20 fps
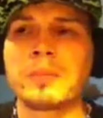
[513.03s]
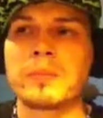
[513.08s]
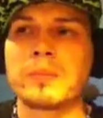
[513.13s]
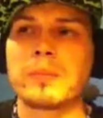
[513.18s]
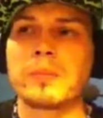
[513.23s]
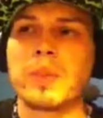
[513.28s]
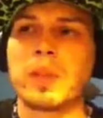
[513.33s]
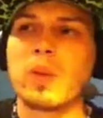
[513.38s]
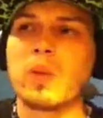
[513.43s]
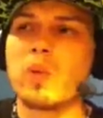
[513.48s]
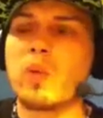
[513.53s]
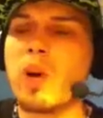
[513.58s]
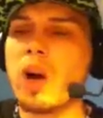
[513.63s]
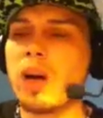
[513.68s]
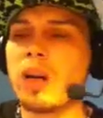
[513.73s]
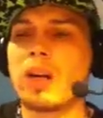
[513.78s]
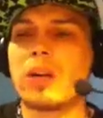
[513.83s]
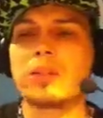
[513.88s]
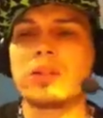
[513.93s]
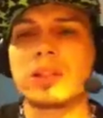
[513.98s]
And I
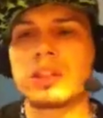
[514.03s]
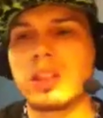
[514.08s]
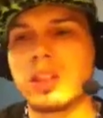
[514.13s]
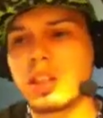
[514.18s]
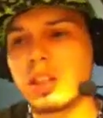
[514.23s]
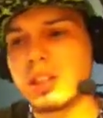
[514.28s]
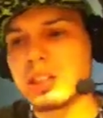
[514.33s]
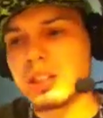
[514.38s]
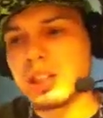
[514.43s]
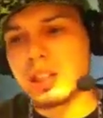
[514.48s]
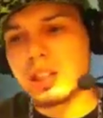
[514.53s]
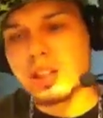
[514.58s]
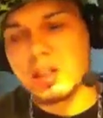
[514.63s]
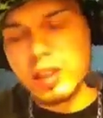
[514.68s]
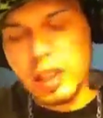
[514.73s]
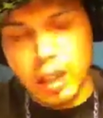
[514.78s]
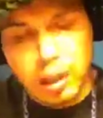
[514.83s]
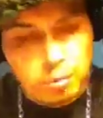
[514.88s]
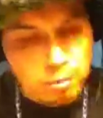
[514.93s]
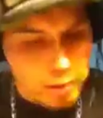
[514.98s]
walk upstairs, and I
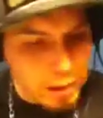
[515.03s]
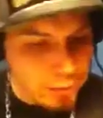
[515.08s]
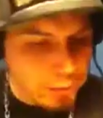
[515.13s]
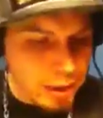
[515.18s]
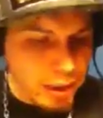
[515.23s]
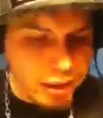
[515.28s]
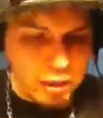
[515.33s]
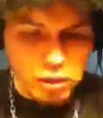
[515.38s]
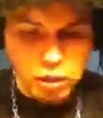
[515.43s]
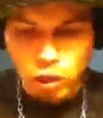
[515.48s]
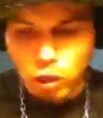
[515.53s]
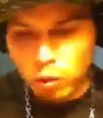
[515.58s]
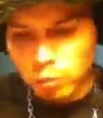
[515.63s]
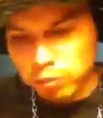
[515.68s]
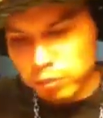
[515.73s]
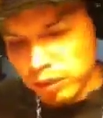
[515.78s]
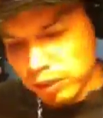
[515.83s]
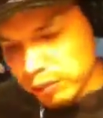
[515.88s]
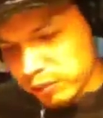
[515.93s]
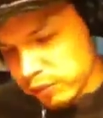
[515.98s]
grabbed my bag of
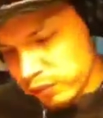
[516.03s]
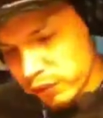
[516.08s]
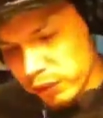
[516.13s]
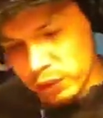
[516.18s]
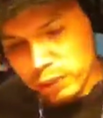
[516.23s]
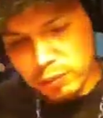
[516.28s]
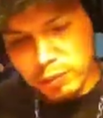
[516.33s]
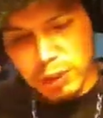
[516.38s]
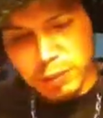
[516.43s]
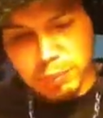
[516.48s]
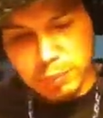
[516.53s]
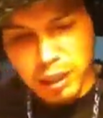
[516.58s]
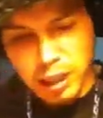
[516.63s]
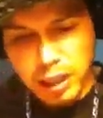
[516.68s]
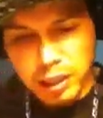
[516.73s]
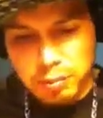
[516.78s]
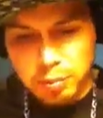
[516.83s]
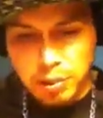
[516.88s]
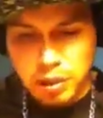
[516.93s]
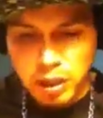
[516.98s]
dope, and I filled my
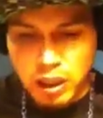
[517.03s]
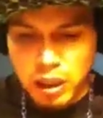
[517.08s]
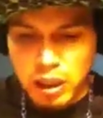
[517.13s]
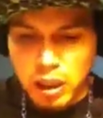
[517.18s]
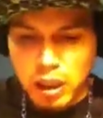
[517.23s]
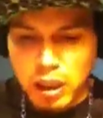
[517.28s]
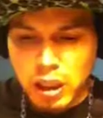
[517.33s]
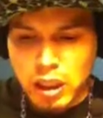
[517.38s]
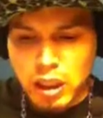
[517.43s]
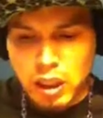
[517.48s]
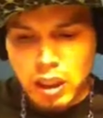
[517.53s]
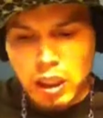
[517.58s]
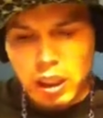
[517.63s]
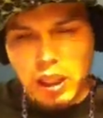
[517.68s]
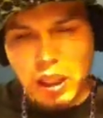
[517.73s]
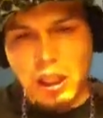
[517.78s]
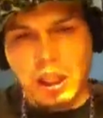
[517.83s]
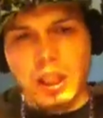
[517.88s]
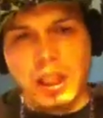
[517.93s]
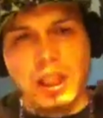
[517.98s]
pipe,
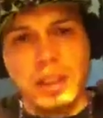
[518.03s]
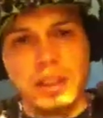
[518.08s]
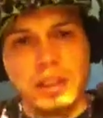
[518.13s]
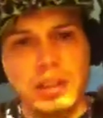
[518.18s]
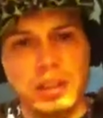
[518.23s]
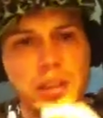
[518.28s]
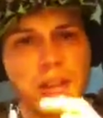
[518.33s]
and